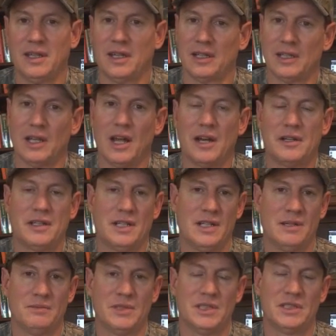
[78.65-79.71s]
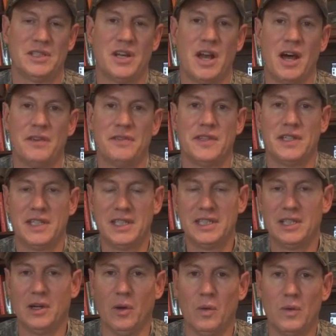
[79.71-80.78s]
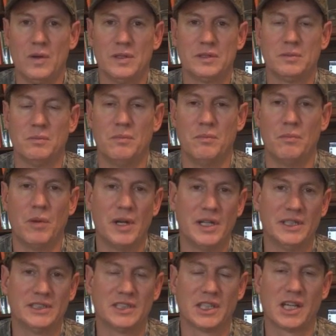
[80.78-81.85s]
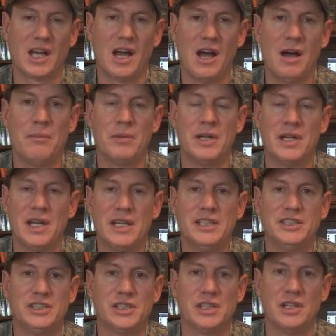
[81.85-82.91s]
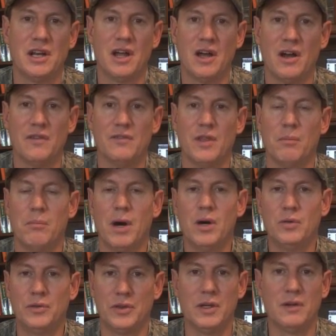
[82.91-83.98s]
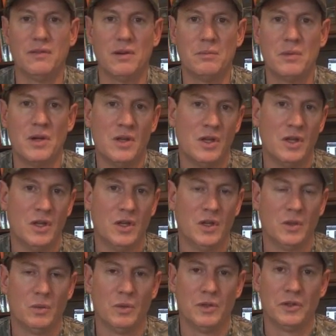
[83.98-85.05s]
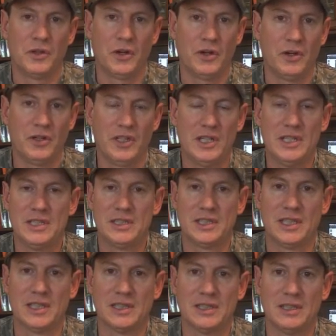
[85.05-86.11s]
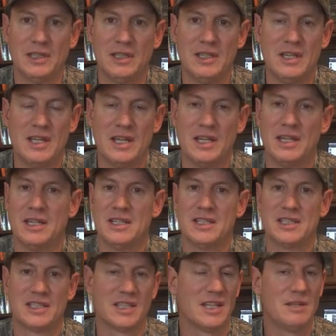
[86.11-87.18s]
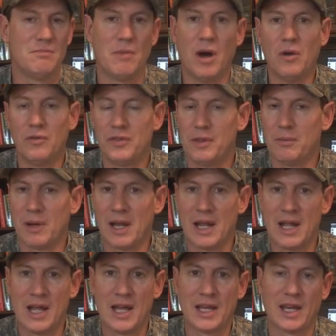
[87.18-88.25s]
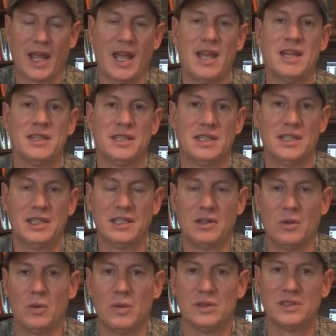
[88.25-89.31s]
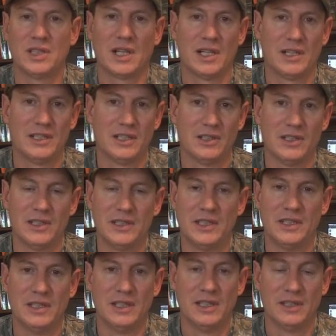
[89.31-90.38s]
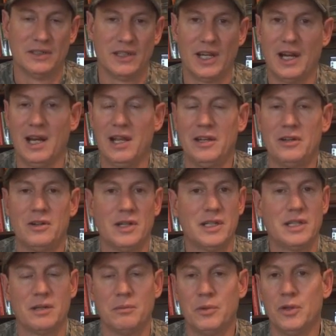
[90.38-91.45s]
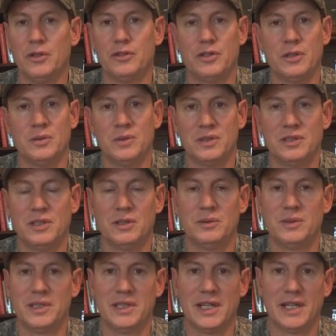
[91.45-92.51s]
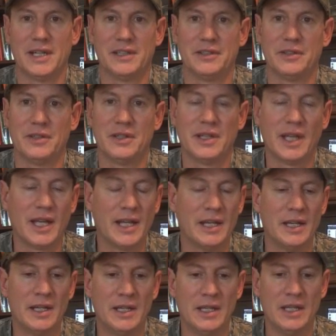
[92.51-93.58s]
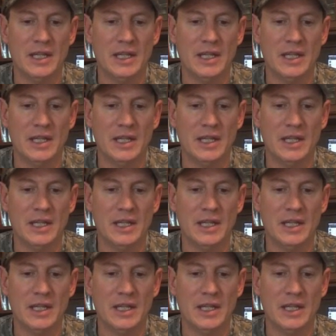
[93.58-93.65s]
and a lot of times it's not the decoys, but it's a combination of the both of them. When turkeys can see both the blind and the decoys clearly, they literally can put two and two together. And